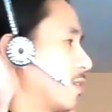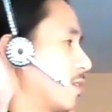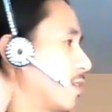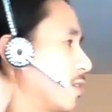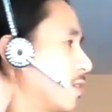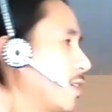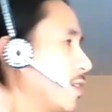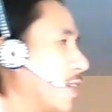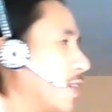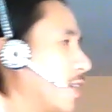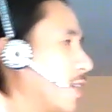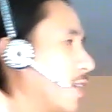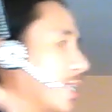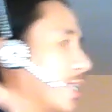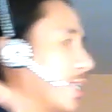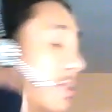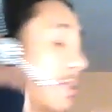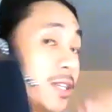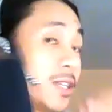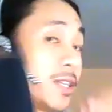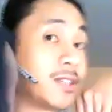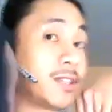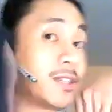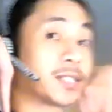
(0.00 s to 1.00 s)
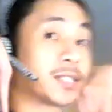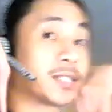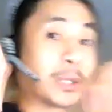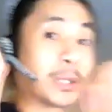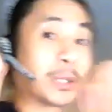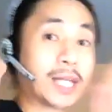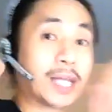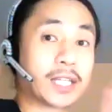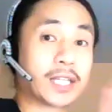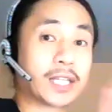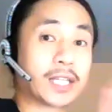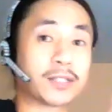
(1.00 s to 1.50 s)
And on these, I would
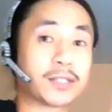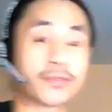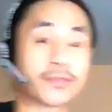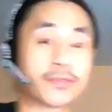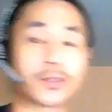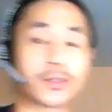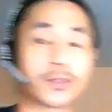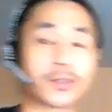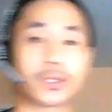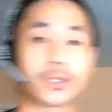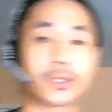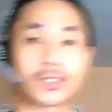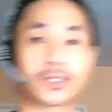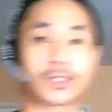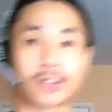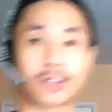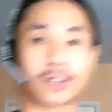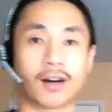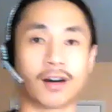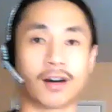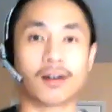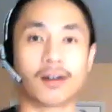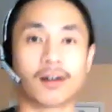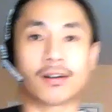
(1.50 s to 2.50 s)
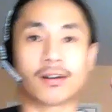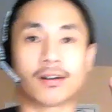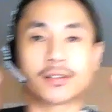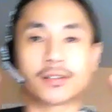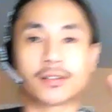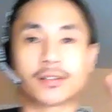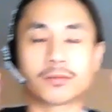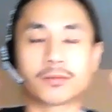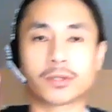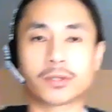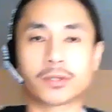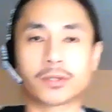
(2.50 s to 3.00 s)
like you to focus
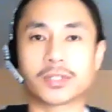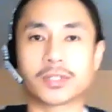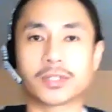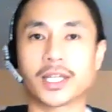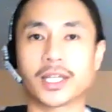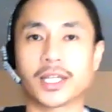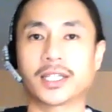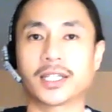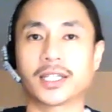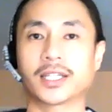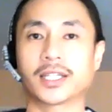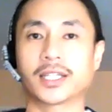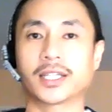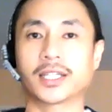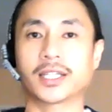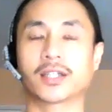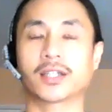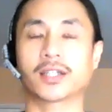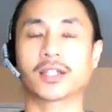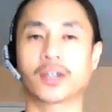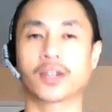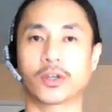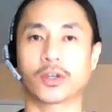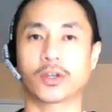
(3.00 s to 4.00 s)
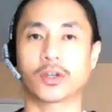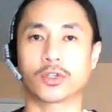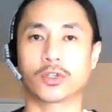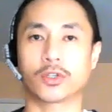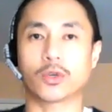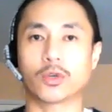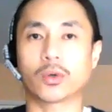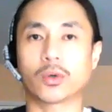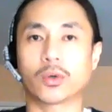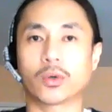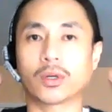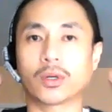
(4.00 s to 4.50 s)
on rotating
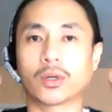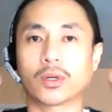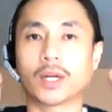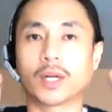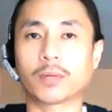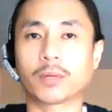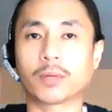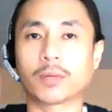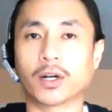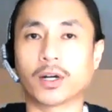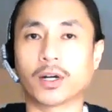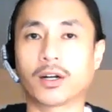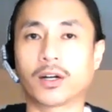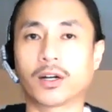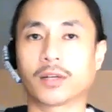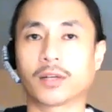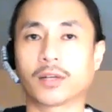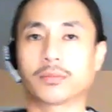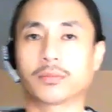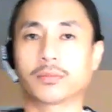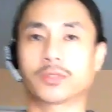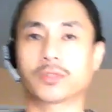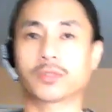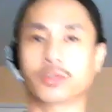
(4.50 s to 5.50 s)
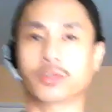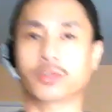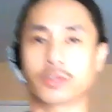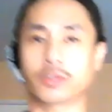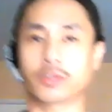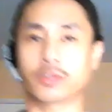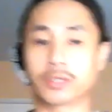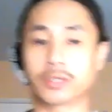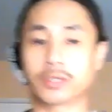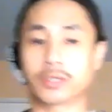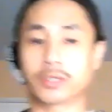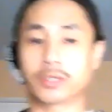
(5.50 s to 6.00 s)
your upper arms so
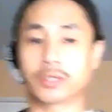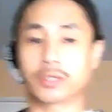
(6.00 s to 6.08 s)
you get